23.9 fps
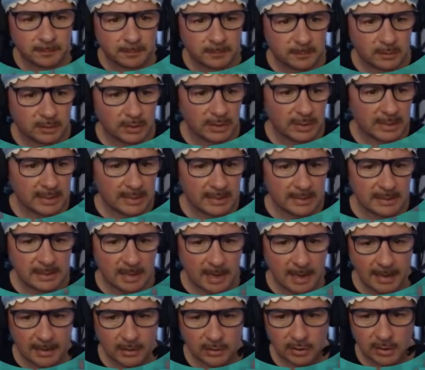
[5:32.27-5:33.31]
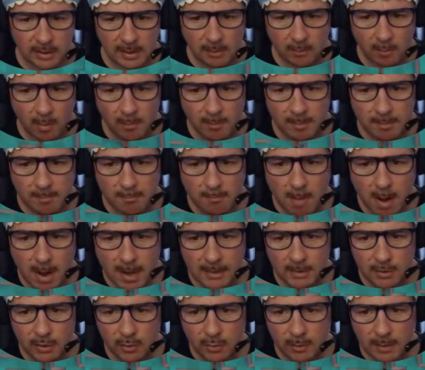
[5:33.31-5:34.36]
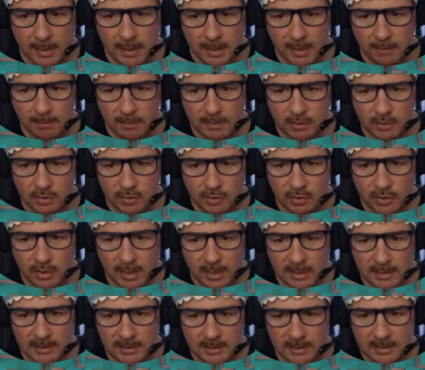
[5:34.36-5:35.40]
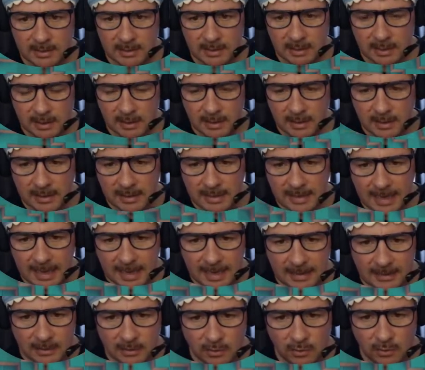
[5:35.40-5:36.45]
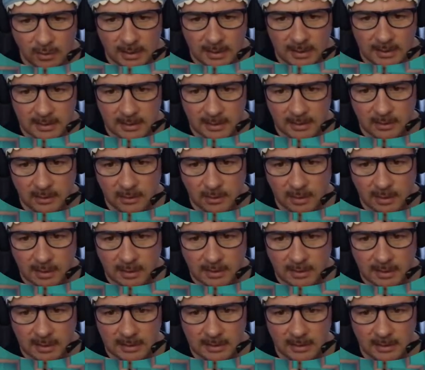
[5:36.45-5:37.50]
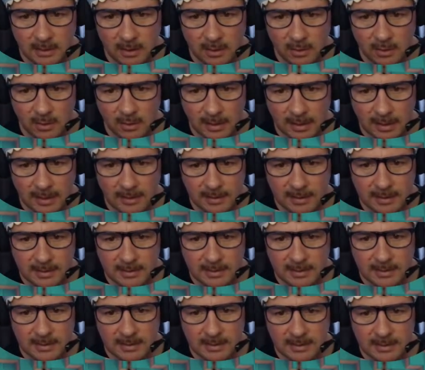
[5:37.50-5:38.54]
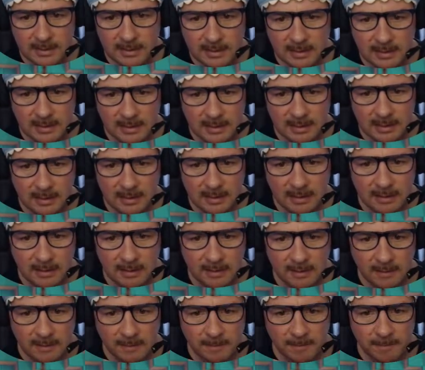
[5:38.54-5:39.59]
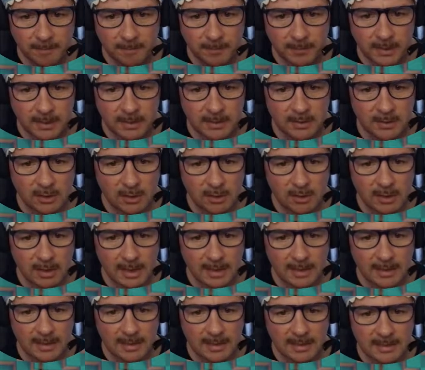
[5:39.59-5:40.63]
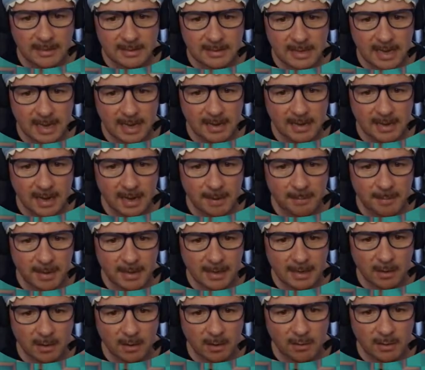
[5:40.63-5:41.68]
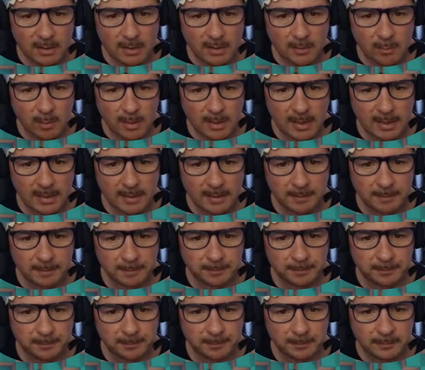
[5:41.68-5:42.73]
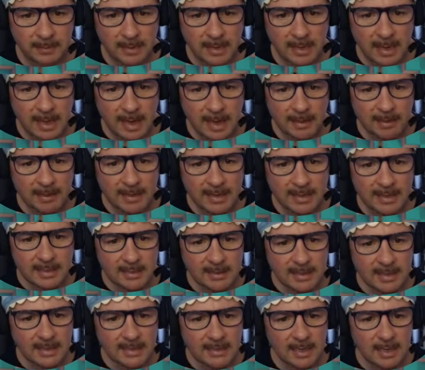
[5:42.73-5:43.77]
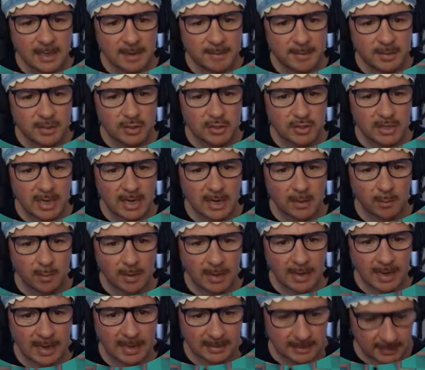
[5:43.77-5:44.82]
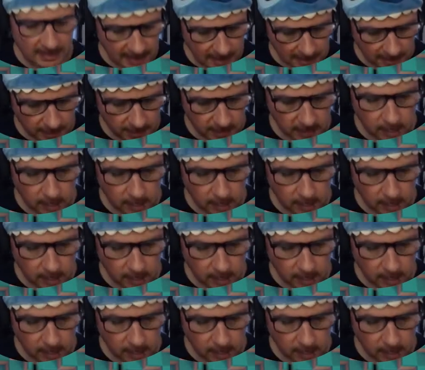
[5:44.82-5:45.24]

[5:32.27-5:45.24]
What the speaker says: Geez, actually what we might do here is just... yeah, let's do this. Let's go like this. Let's go like this and make it go this way. And these are going to be shallower cuts now as